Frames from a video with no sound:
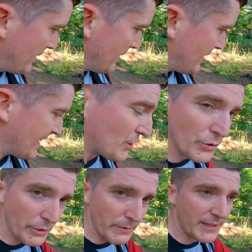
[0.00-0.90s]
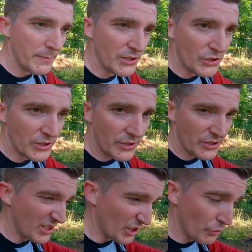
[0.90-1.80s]
I totally recommend these tyres.
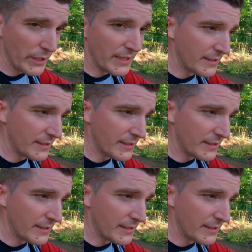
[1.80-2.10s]
They're great,